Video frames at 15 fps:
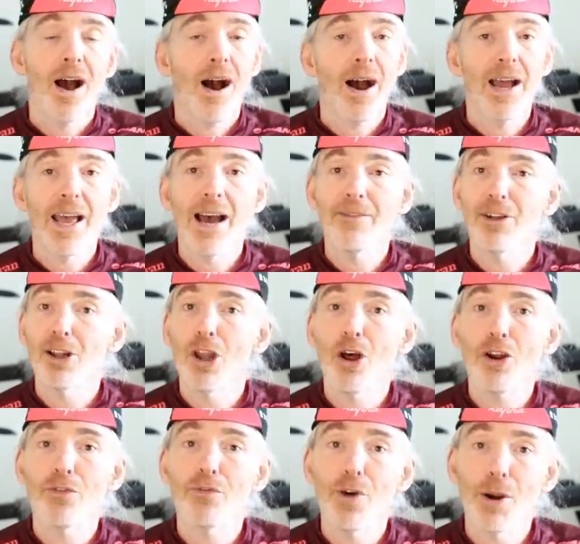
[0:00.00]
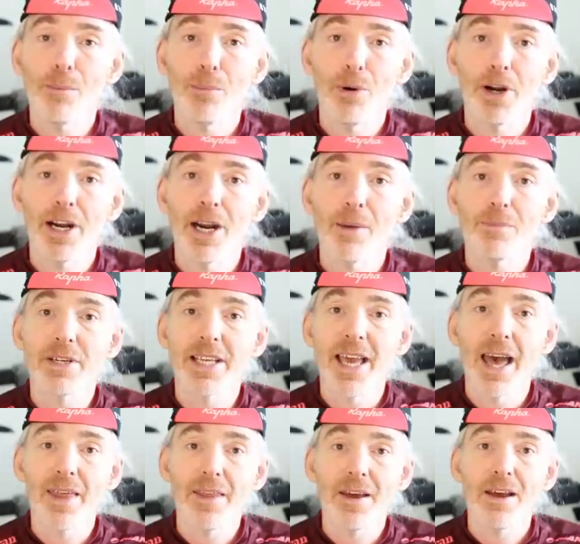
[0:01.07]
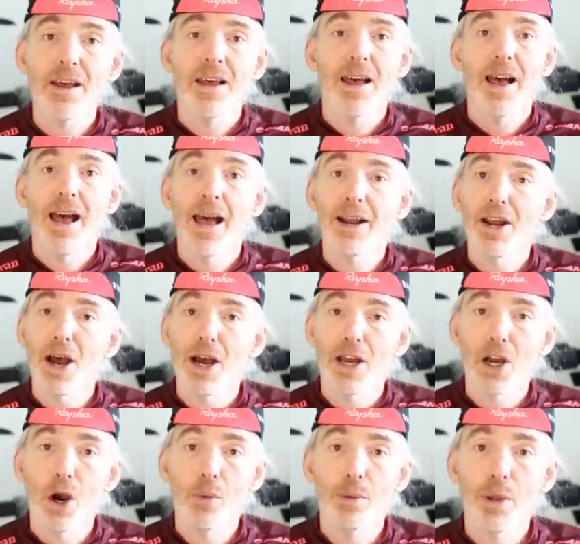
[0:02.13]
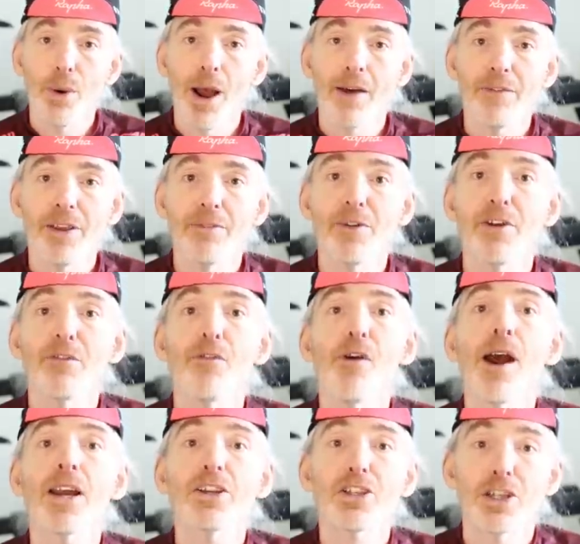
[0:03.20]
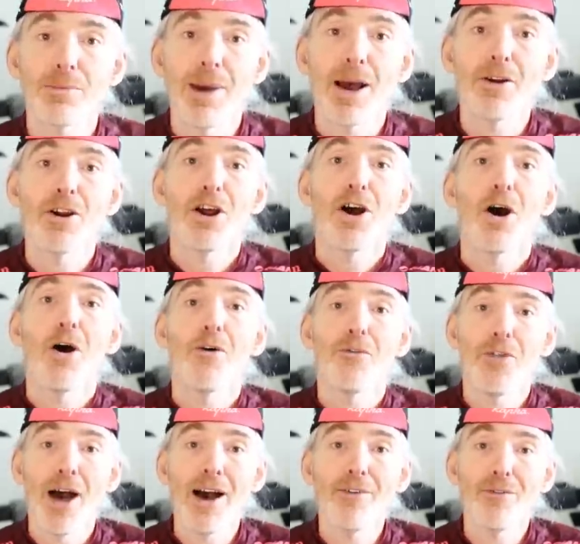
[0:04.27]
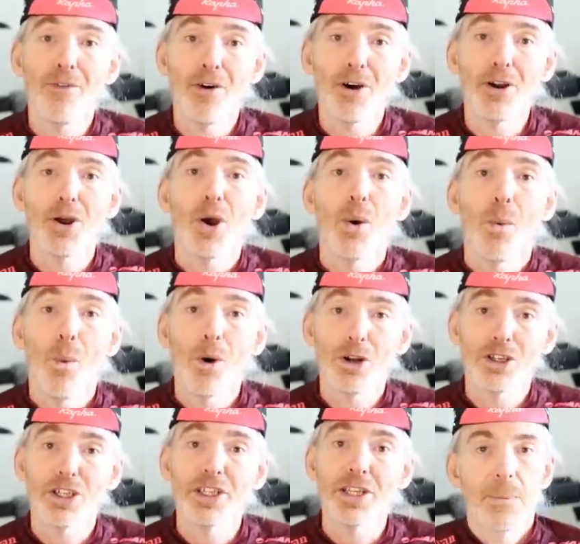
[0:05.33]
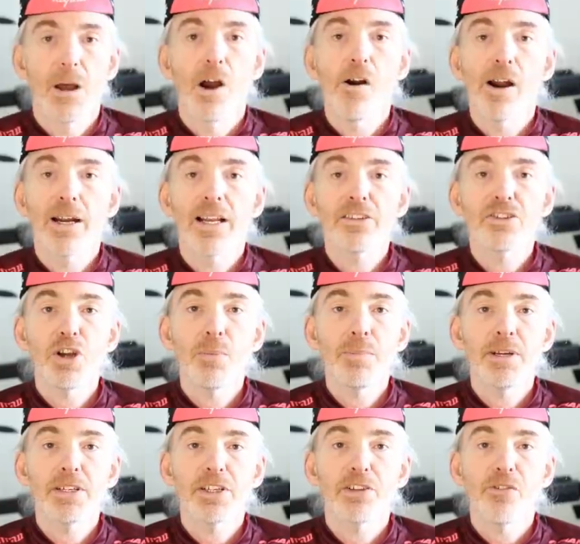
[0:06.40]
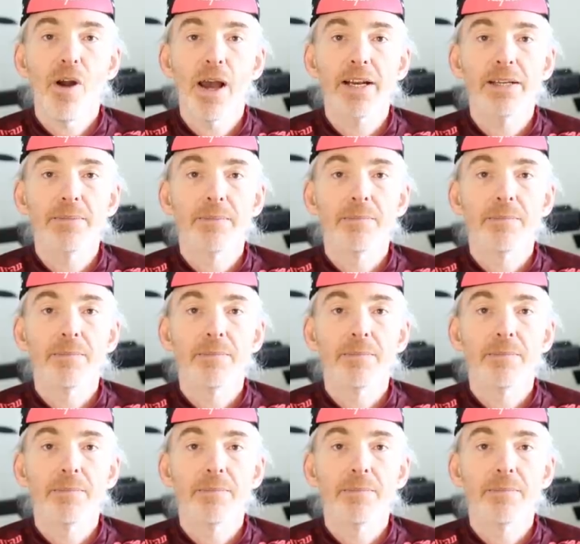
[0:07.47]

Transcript: I have a lot of fun putting them together, and I hope you have even a fraction amount of that fun watching. Alright, let's jump into the ride.